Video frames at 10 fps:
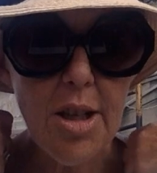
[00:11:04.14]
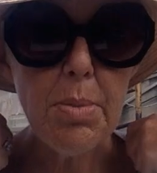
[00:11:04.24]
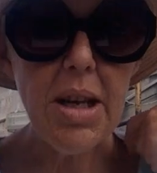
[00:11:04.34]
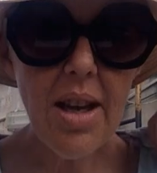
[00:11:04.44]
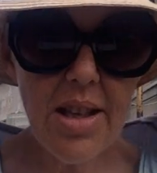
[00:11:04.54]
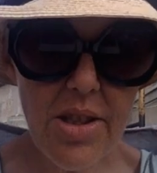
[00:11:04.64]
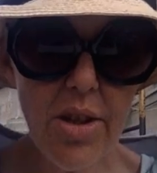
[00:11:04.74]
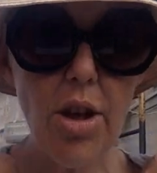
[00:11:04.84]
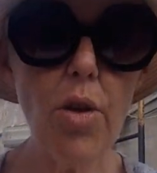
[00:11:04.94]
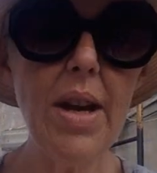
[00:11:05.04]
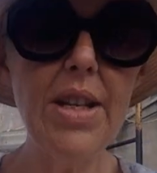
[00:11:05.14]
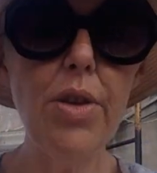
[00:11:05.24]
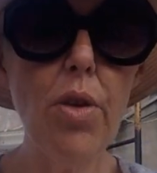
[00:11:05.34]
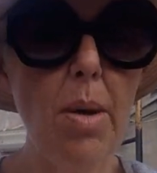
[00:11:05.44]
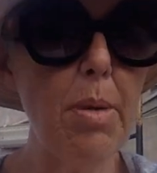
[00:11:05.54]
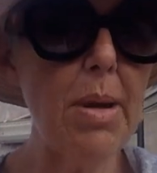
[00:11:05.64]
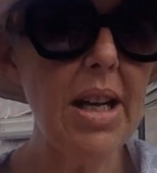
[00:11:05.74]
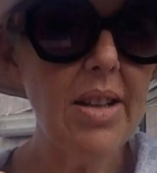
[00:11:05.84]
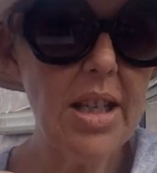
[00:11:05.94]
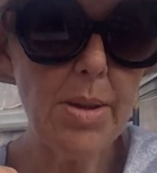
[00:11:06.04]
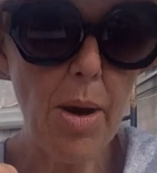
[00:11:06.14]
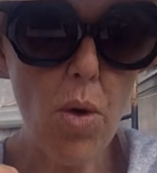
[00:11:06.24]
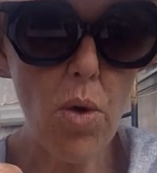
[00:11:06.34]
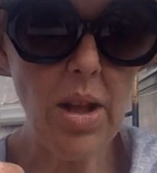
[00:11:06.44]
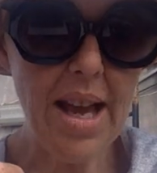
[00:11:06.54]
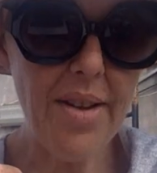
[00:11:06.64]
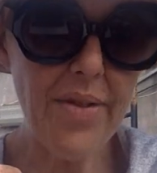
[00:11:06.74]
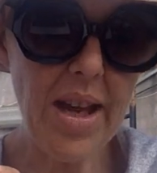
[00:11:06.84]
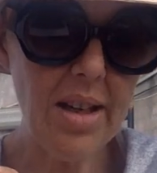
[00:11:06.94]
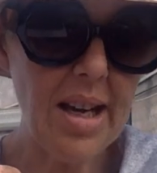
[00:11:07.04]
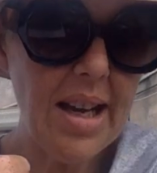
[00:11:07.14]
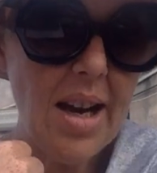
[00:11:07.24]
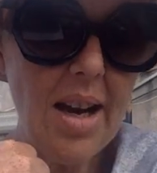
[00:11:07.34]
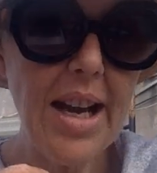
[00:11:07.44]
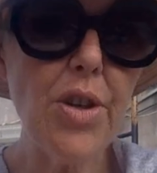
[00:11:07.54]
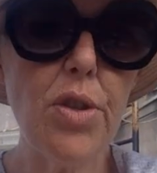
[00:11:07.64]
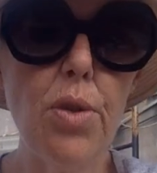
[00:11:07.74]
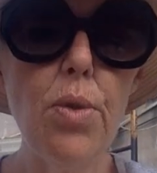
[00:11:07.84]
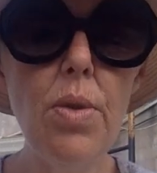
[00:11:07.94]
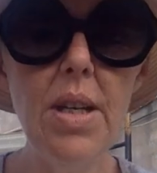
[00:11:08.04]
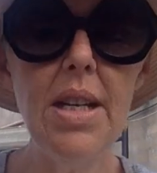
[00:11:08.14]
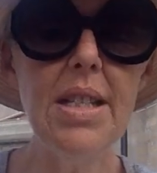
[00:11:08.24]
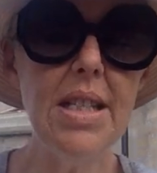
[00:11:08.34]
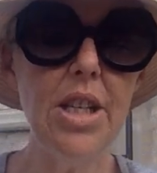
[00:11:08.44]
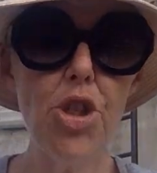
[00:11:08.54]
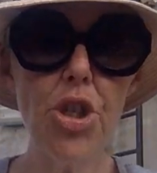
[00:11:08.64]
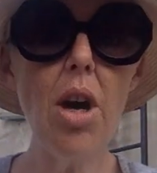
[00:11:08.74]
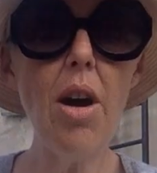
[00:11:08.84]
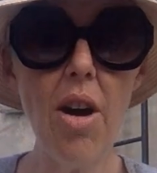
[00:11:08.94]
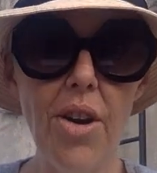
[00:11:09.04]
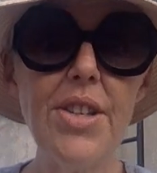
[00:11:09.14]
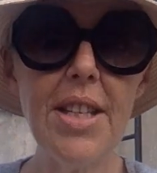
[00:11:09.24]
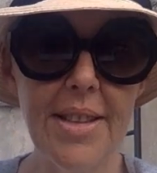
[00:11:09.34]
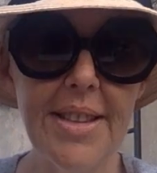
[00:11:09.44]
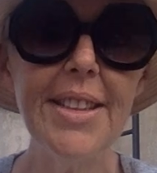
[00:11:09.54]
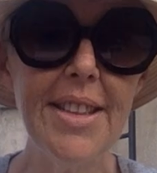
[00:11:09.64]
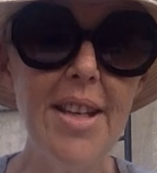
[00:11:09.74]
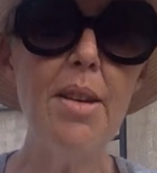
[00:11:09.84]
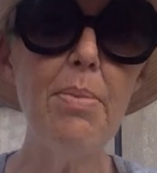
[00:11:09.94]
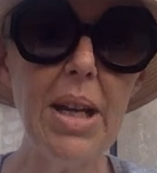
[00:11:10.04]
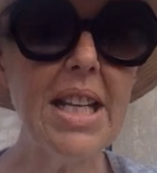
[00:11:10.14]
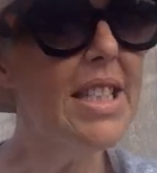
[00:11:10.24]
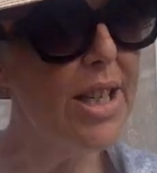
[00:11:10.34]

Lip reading: Because, you know, as you know, I've been making things my whole life, and I do teach art, but it's